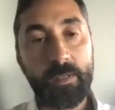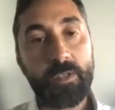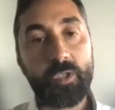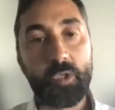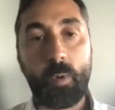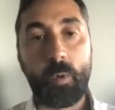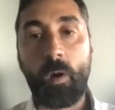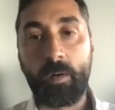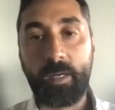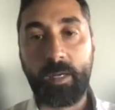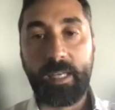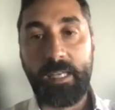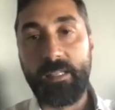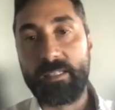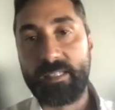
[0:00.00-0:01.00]
strong
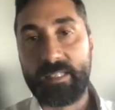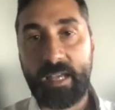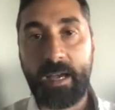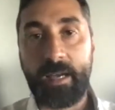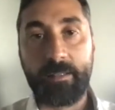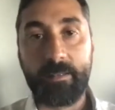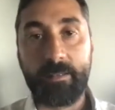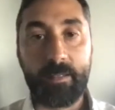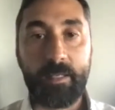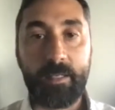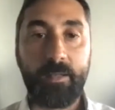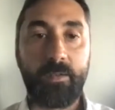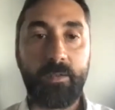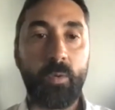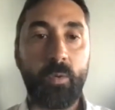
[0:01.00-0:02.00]
insight
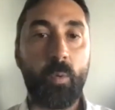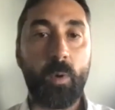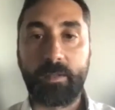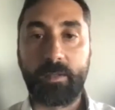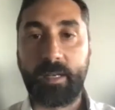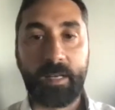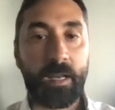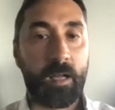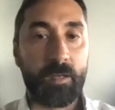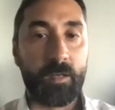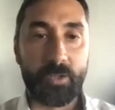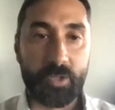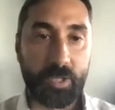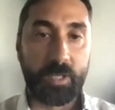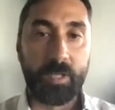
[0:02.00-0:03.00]
into what
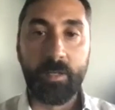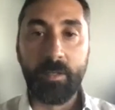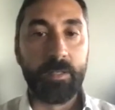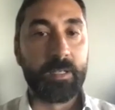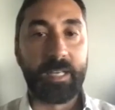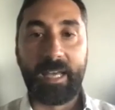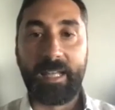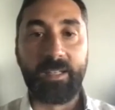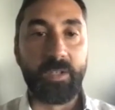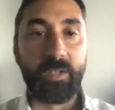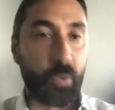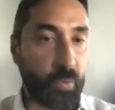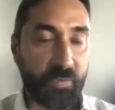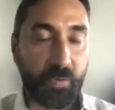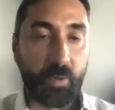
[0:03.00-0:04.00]
technology can
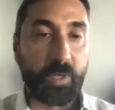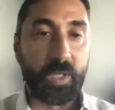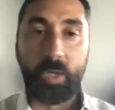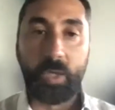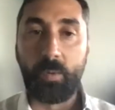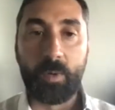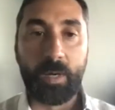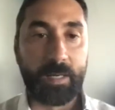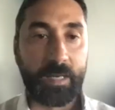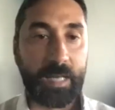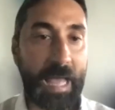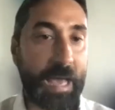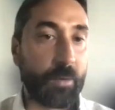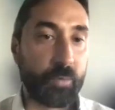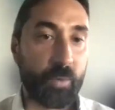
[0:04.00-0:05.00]
do for you and
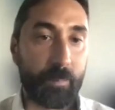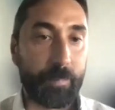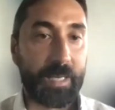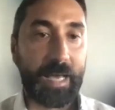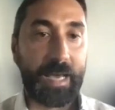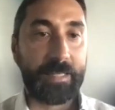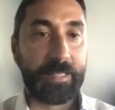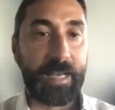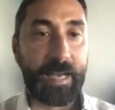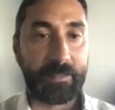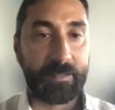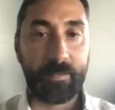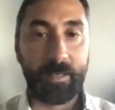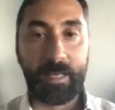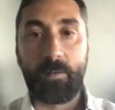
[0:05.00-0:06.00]
how to apply
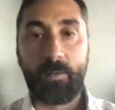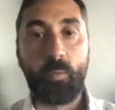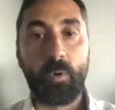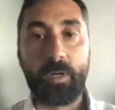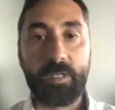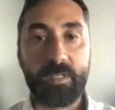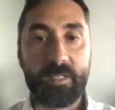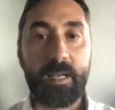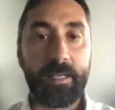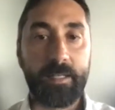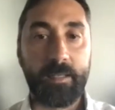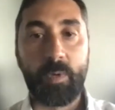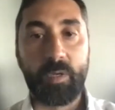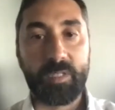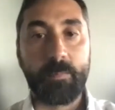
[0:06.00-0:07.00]
that and what is like
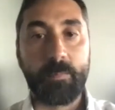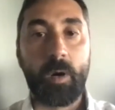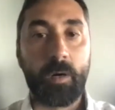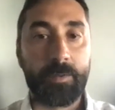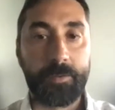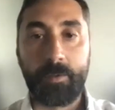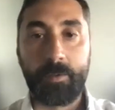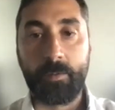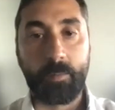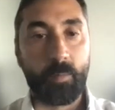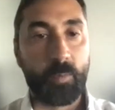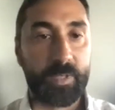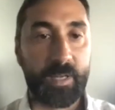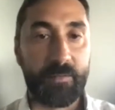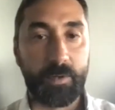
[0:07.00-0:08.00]
the most modern or
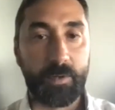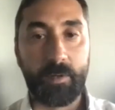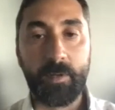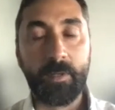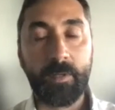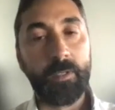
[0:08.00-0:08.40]
whatever